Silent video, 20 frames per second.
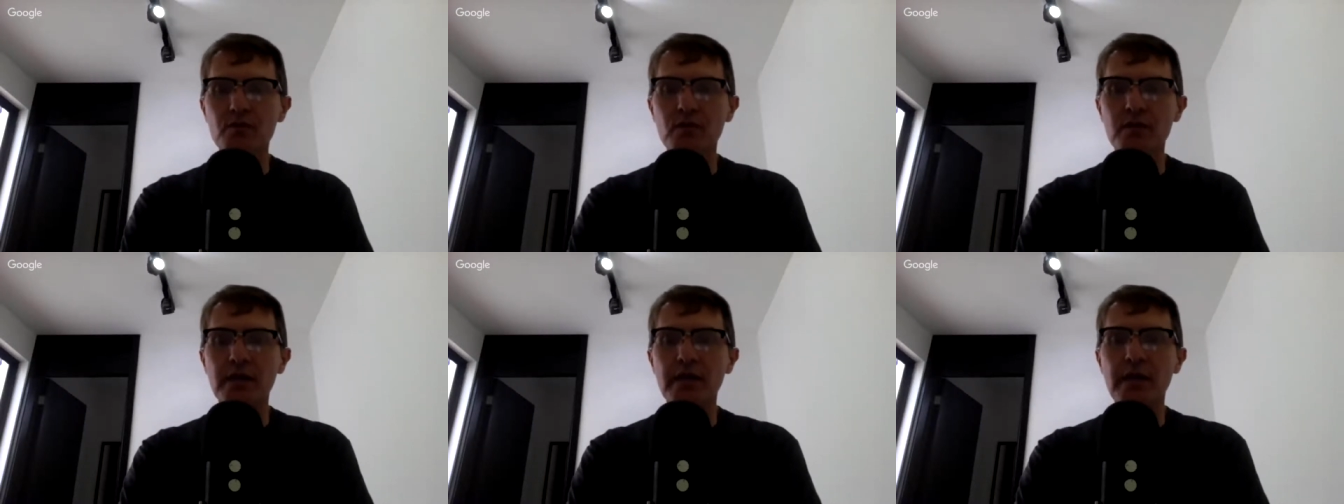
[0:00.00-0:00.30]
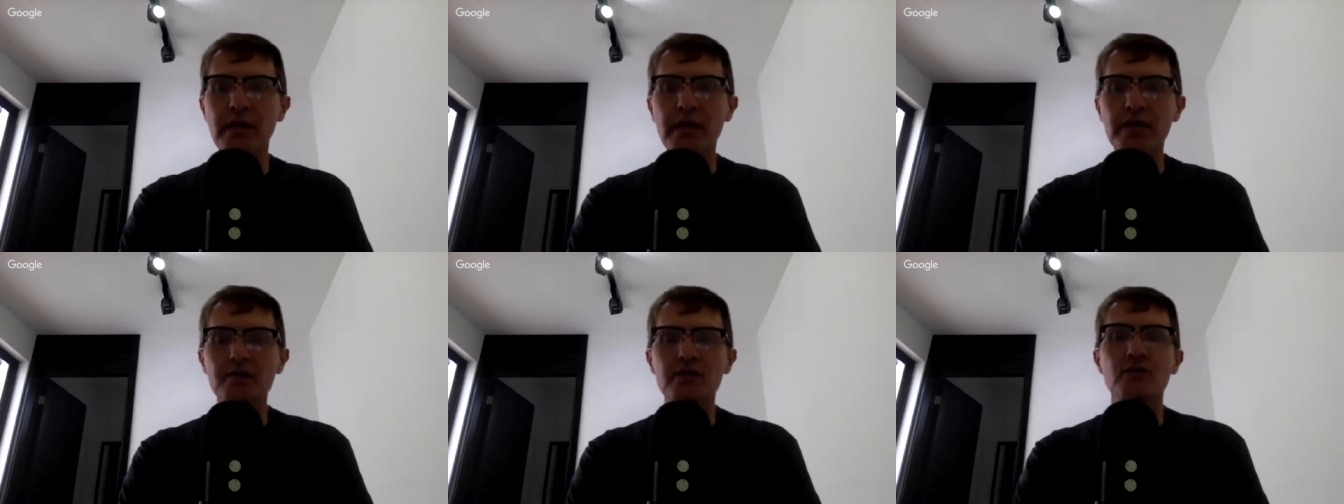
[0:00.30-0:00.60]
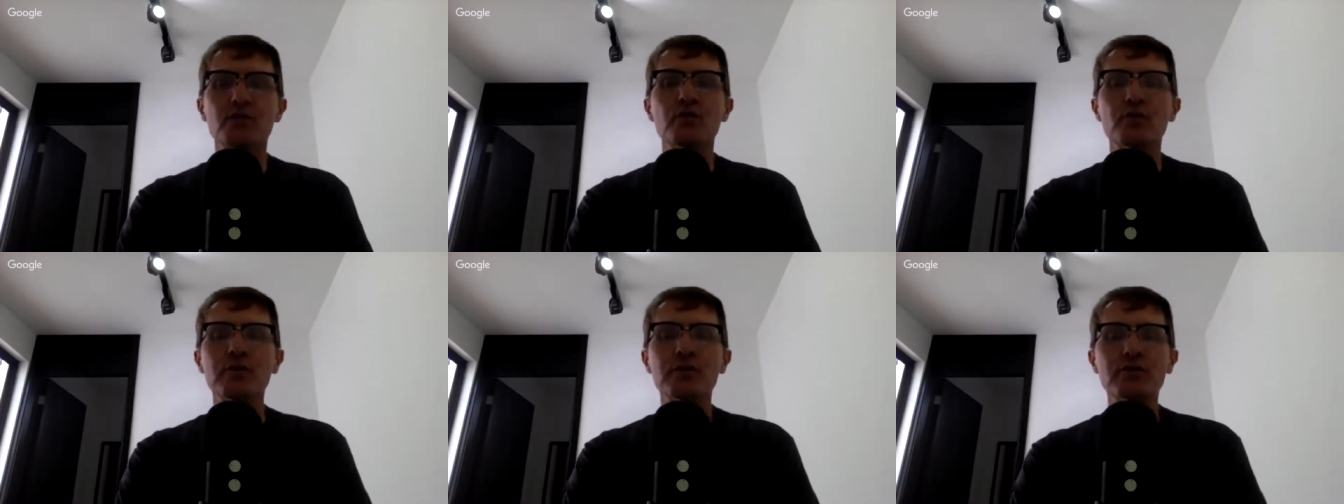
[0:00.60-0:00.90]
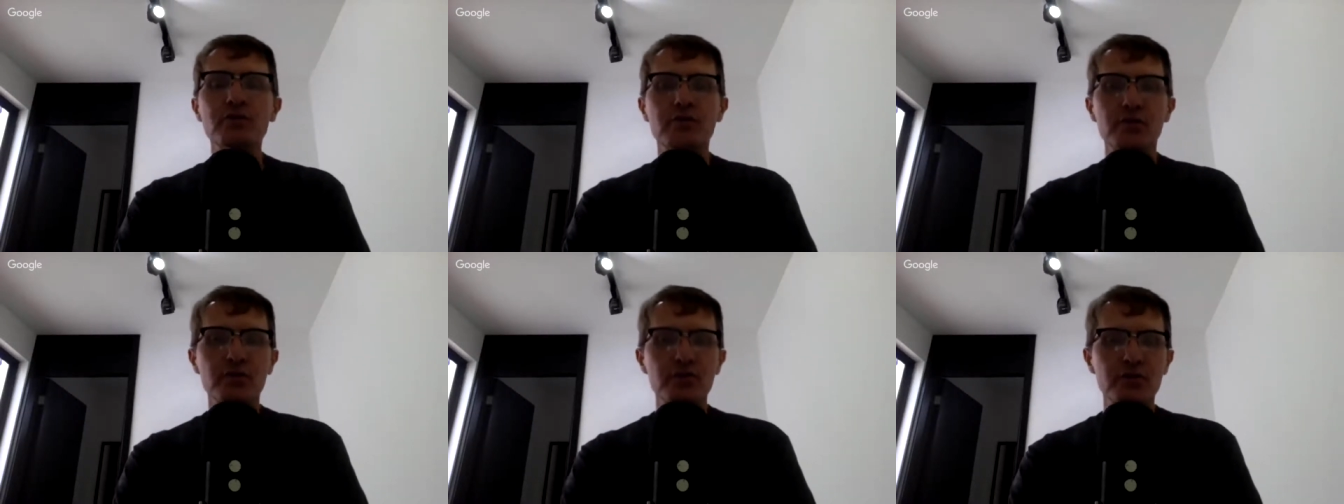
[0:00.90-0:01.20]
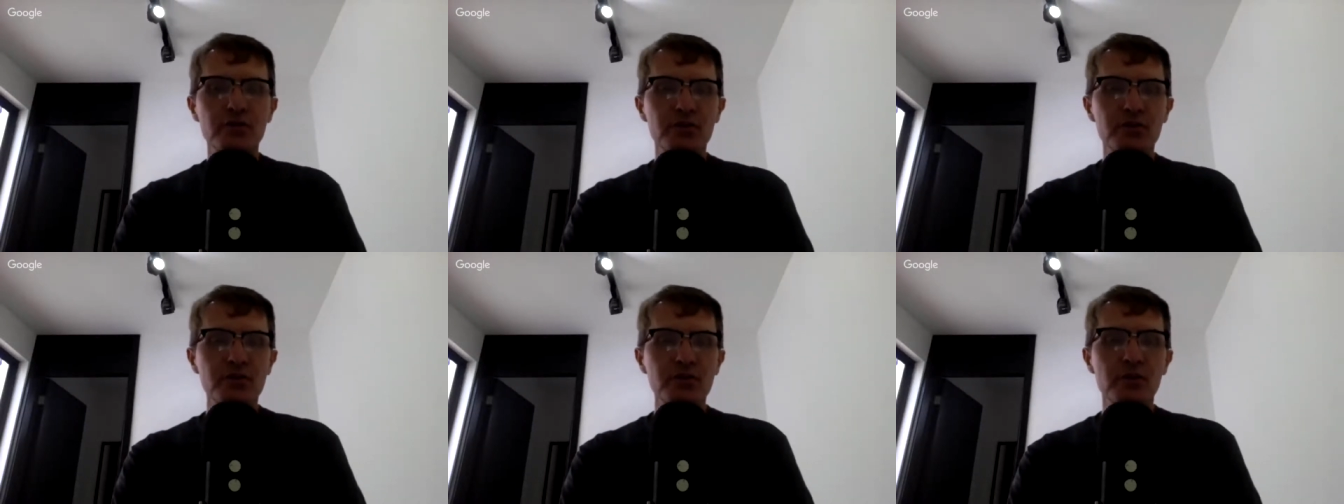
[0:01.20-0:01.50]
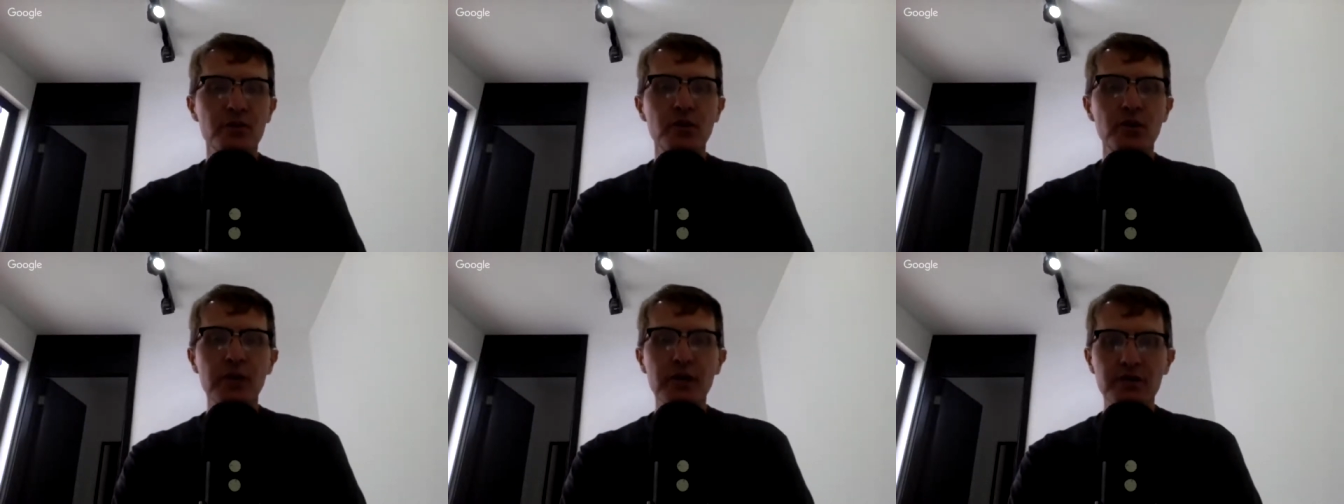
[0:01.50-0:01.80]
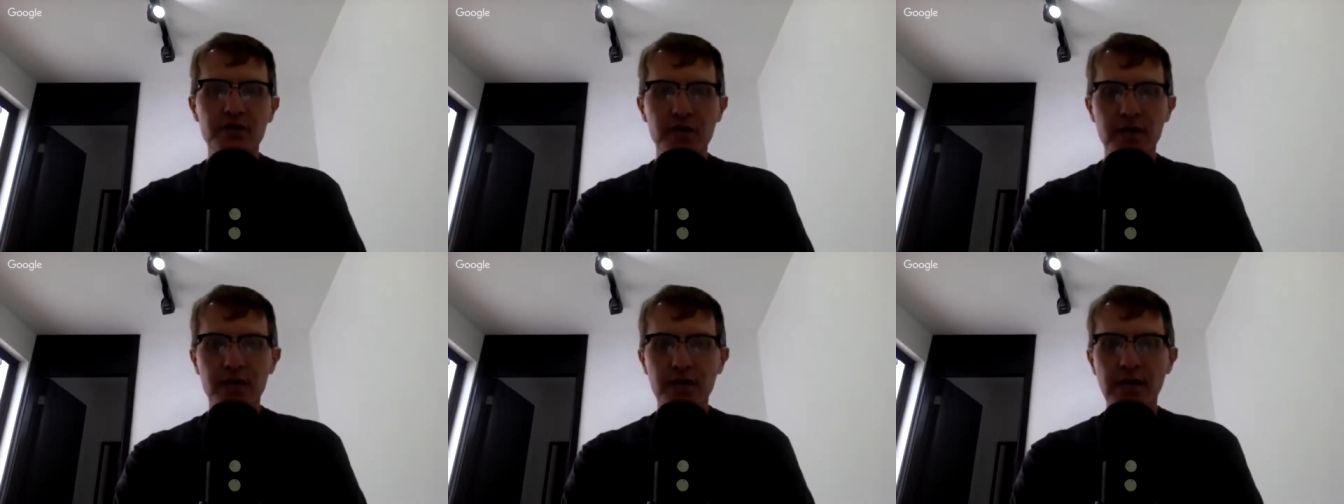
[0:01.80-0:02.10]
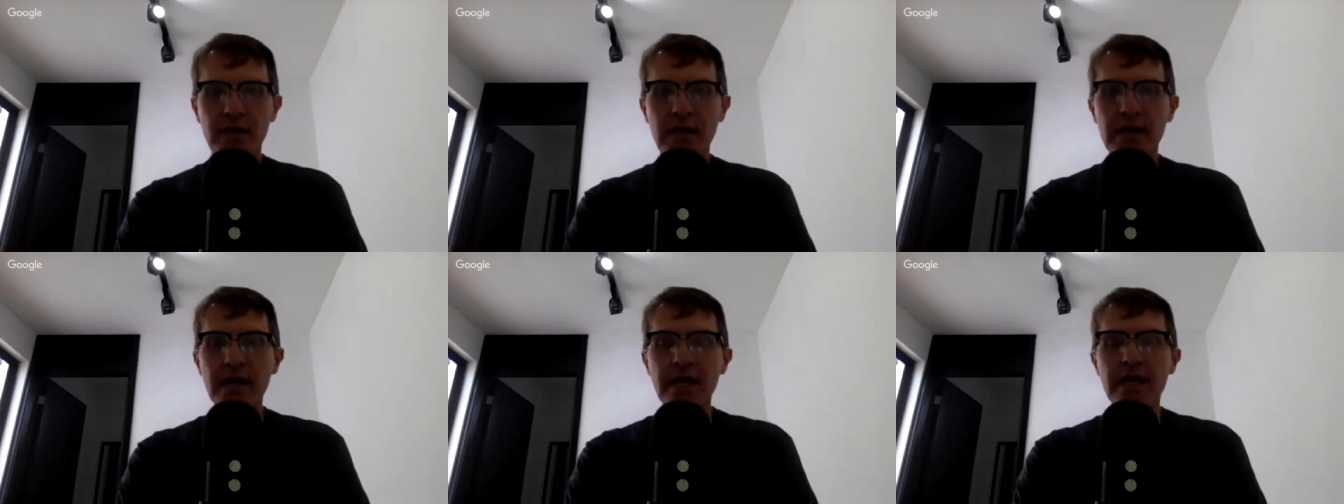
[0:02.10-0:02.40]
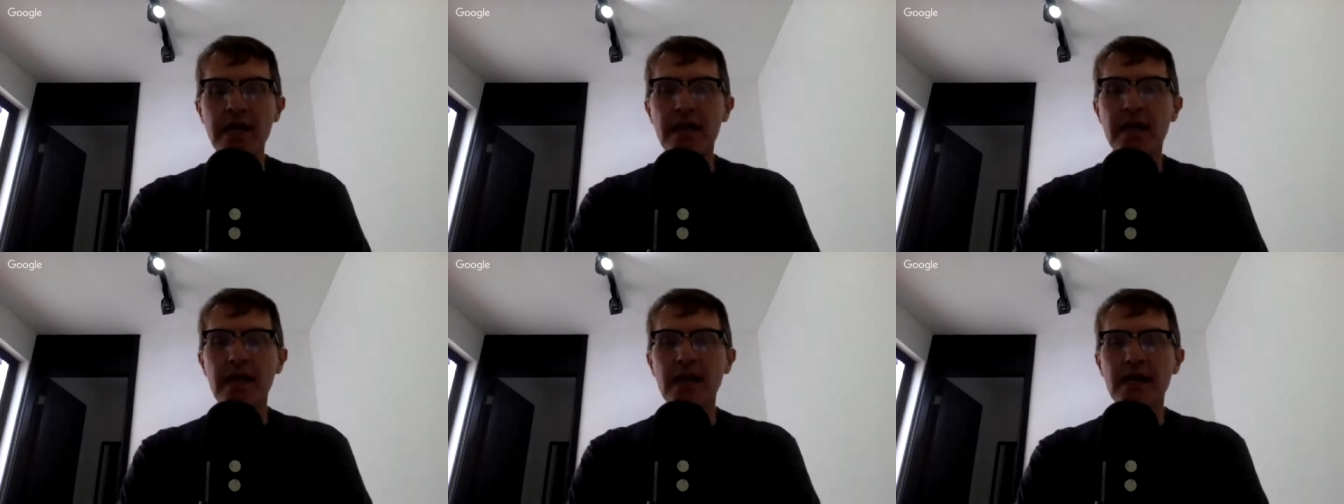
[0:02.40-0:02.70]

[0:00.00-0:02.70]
to do an action research project.